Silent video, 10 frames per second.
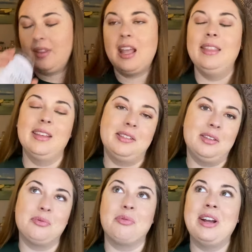And this
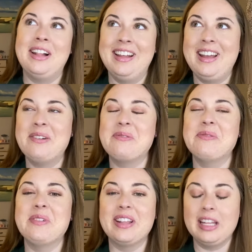is really,
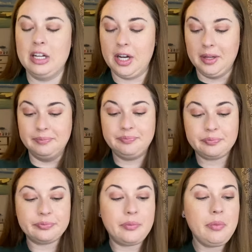really good.
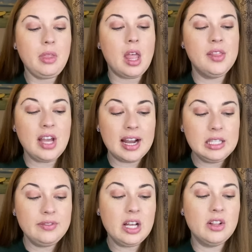The Icy
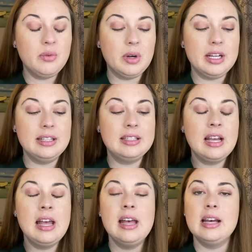Vanilla Woods
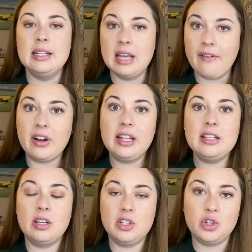definitely is
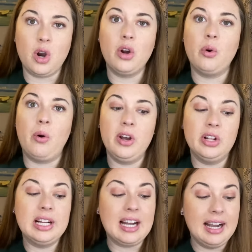a strong oil.
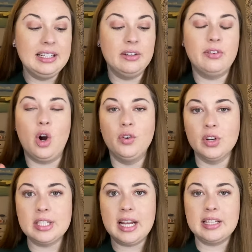It kind of
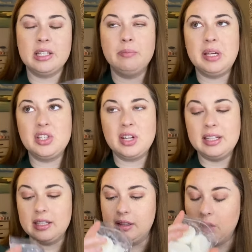overtakes the Beach
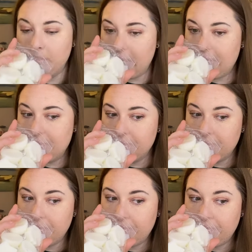Nights a little bit,
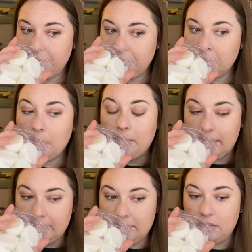but I
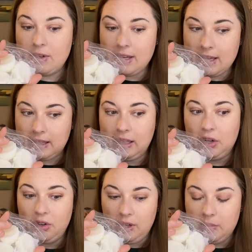still can get that
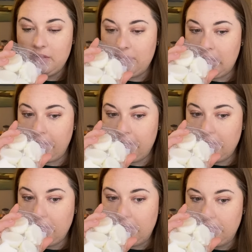creamy vanilla
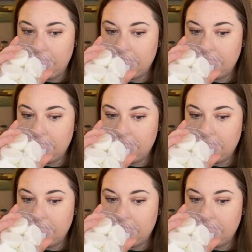note.